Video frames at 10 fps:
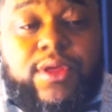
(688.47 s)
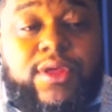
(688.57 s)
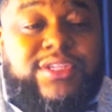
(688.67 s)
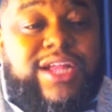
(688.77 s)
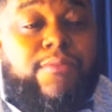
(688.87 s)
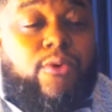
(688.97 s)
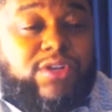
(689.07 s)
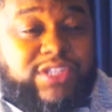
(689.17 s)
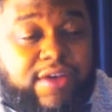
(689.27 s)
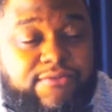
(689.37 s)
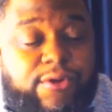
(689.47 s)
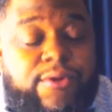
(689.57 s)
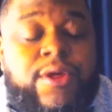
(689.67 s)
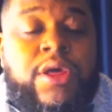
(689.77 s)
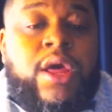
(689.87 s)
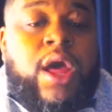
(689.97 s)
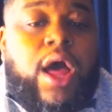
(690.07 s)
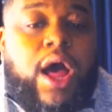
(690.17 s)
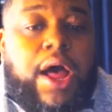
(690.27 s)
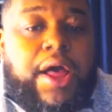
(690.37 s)
It's a lot more safer,
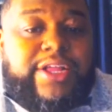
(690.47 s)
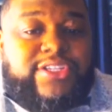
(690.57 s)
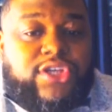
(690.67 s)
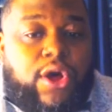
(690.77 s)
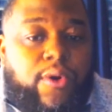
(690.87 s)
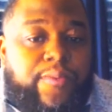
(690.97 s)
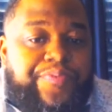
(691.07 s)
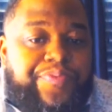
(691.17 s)
and so